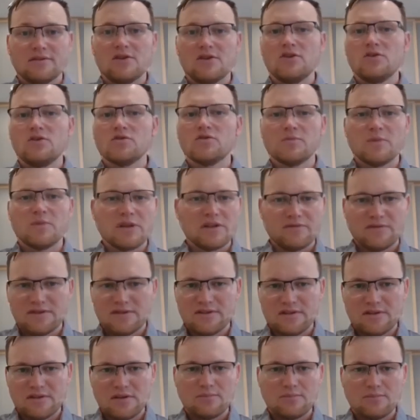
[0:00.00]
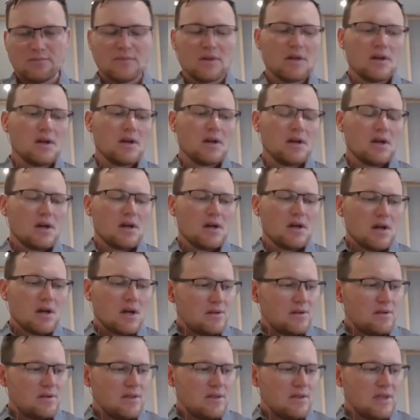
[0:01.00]
a huge benefit to them.
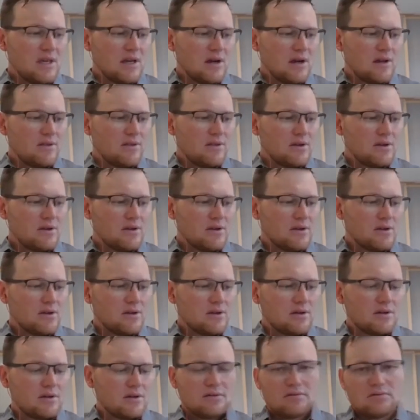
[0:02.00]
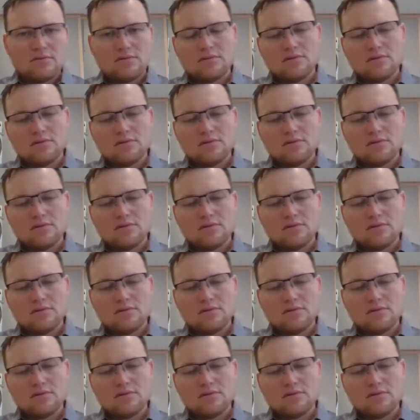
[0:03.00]
The other